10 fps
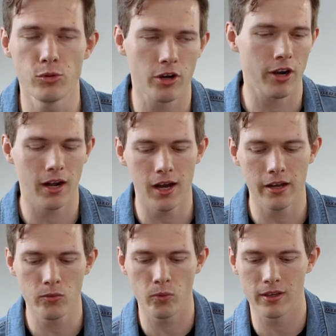you turn it
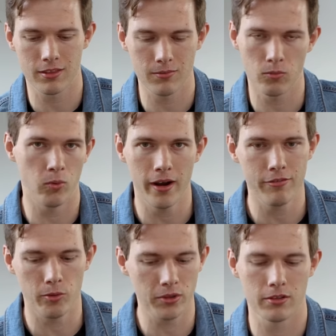on with
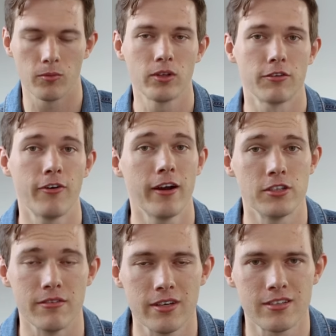whatever, with the, with the Fire
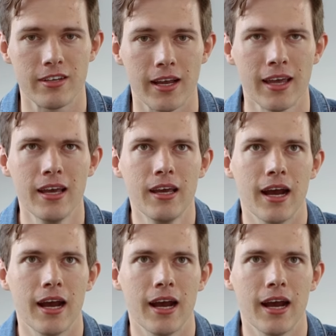TV stick,